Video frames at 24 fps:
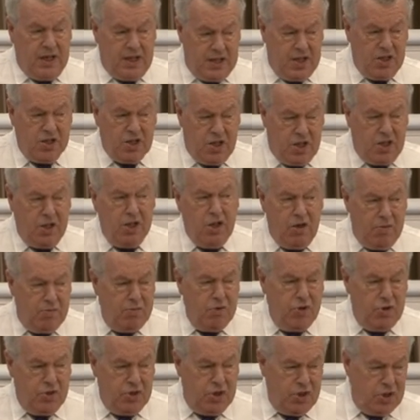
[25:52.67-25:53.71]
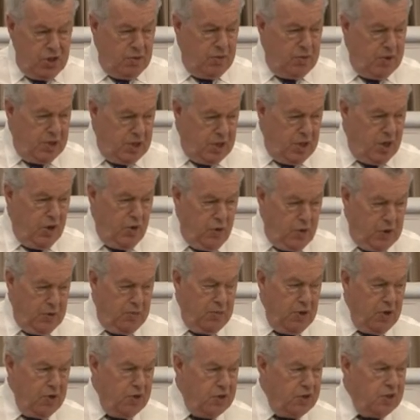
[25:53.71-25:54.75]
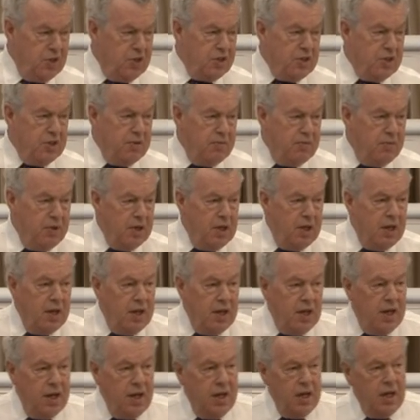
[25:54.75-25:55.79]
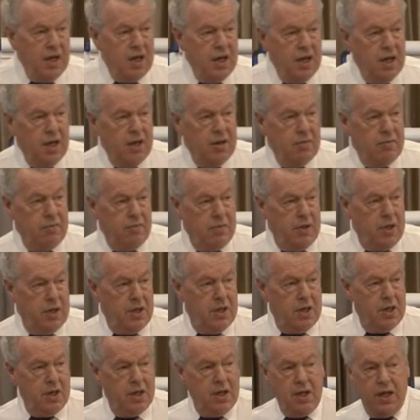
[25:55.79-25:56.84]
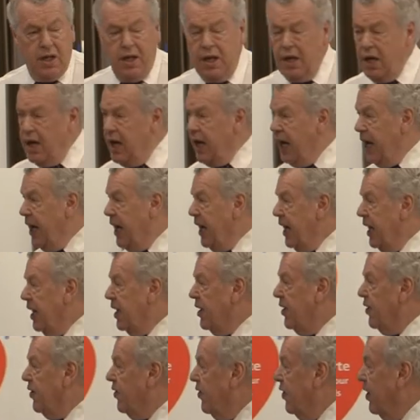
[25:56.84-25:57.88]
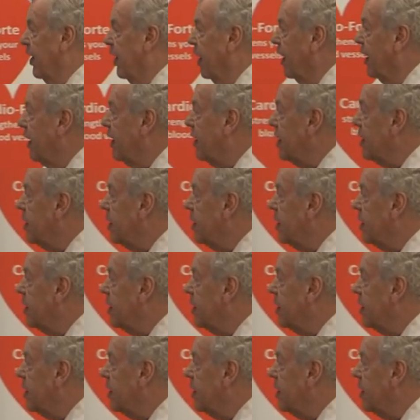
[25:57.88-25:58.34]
There's a lot more to do with the whole immune system and the